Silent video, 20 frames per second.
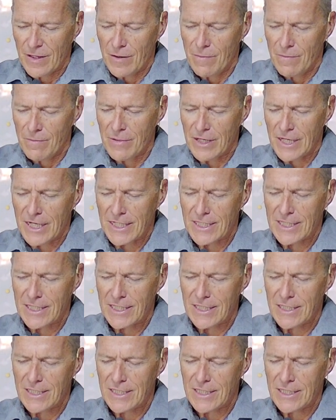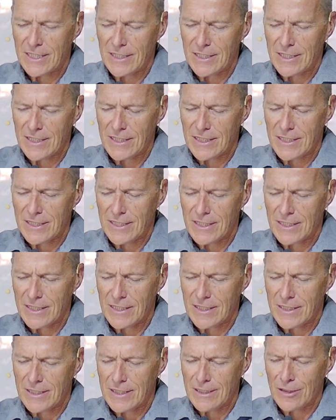but it's
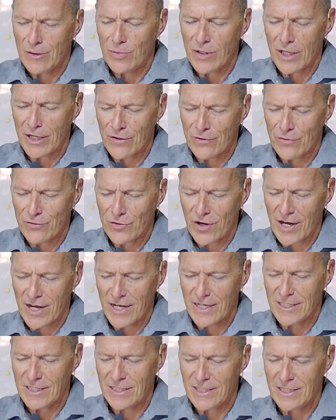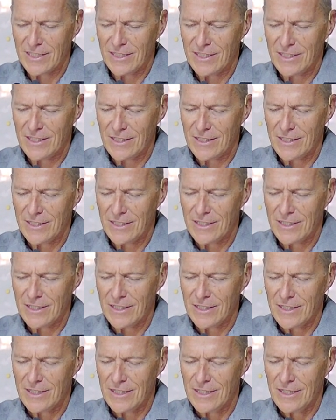the blood of Christ.
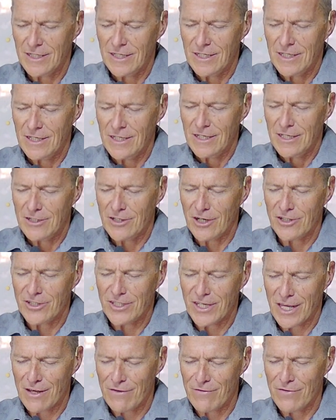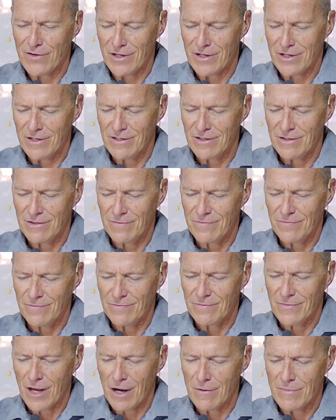It's our Savior,
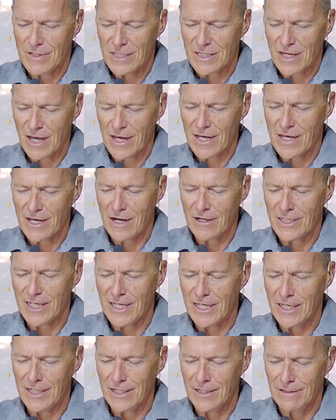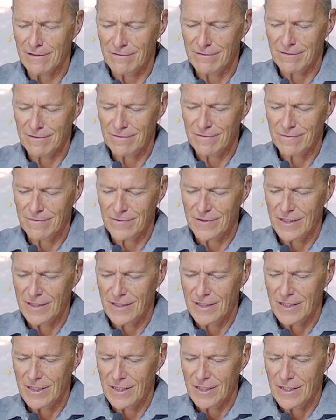our Messiah, our King.
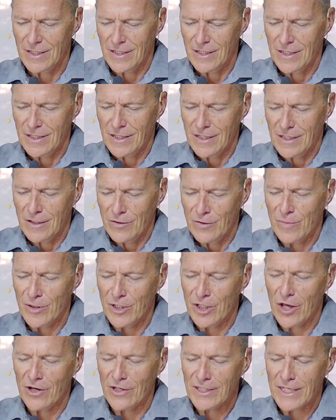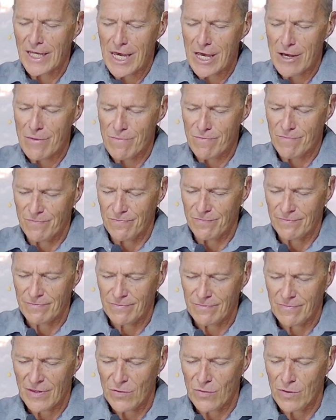We belong to Him.
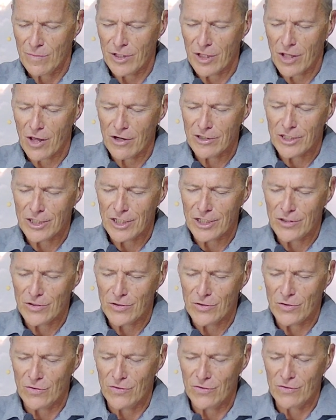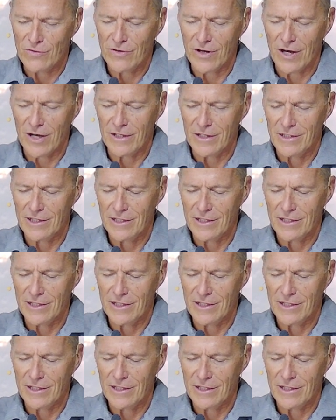We belong to you, Father.